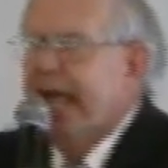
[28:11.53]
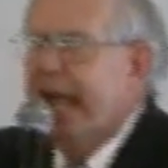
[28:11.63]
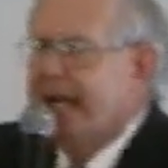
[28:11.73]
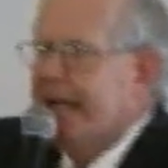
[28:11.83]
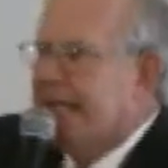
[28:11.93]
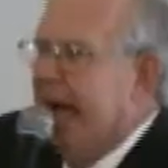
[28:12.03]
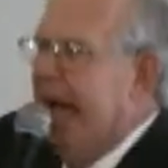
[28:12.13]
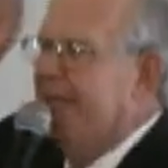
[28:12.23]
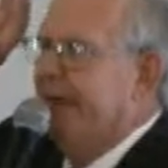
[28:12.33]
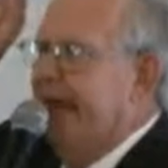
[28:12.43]
He doesn't
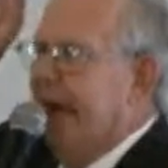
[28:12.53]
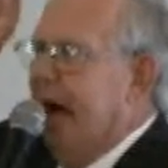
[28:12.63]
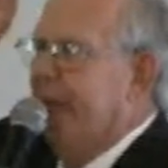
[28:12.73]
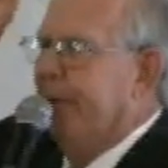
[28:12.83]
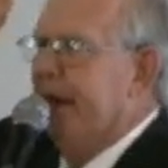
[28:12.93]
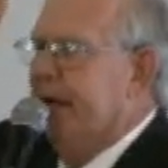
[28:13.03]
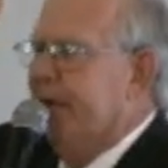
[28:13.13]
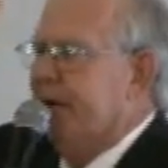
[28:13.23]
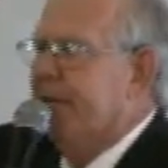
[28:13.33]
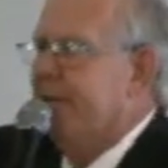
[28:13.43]
have any
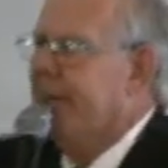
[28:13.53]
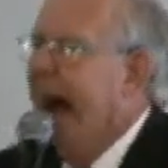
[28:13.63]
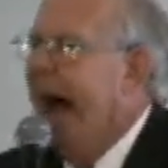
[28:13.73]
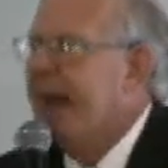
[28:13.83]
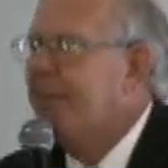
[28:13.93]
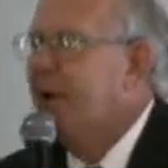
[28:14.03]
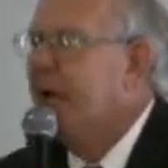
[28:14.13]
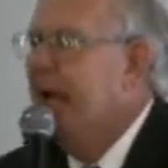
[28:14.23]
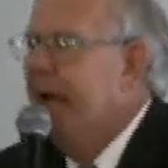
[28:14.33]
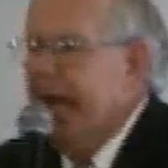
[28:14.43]
comprehension of the Bible.